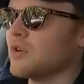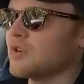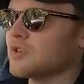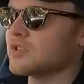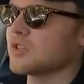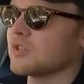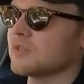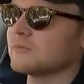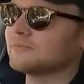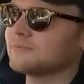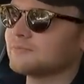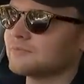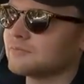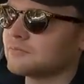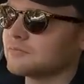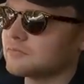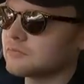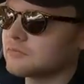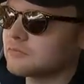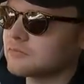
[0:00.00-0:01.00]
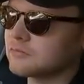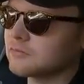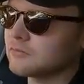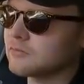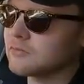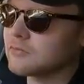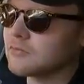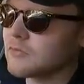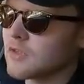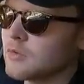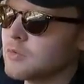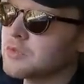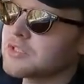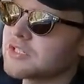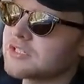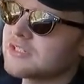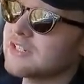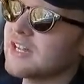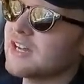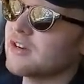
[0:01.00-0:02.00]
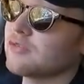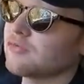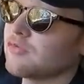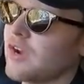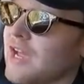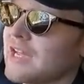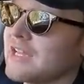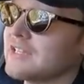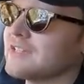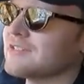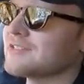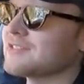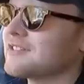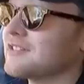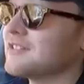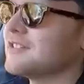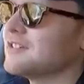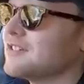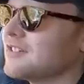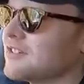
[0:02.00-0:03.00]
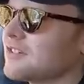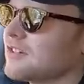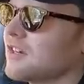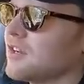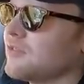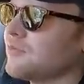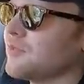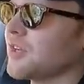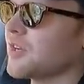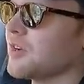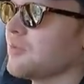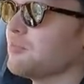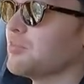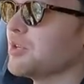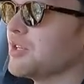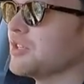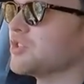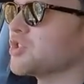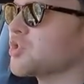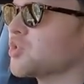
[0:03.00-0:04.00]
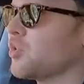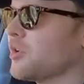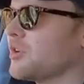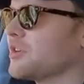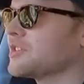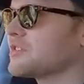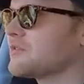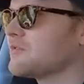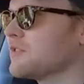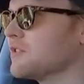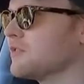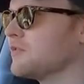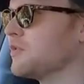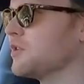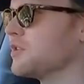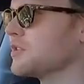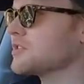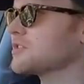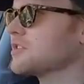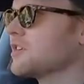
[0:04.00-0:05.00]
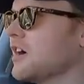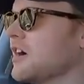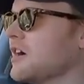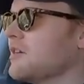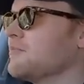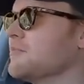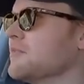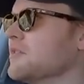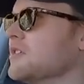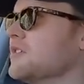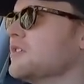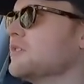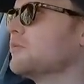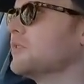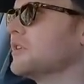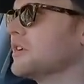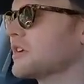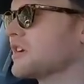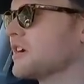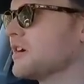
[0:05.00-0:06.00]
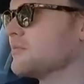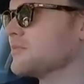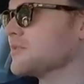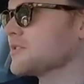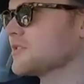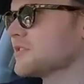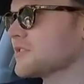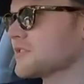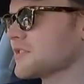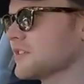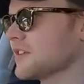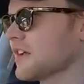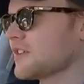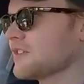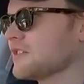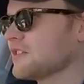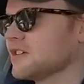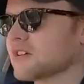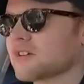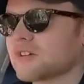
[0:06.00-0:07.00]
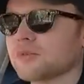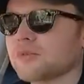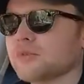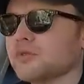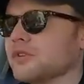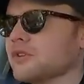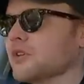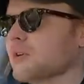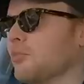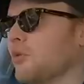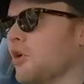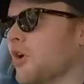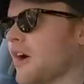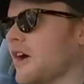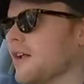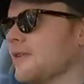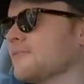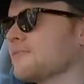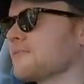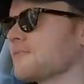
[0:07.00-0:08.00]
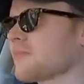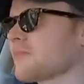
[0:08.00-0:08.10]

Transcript: version, which is now raised kind of like a big choice for the first time when it comes to selecting a Kluger to buy.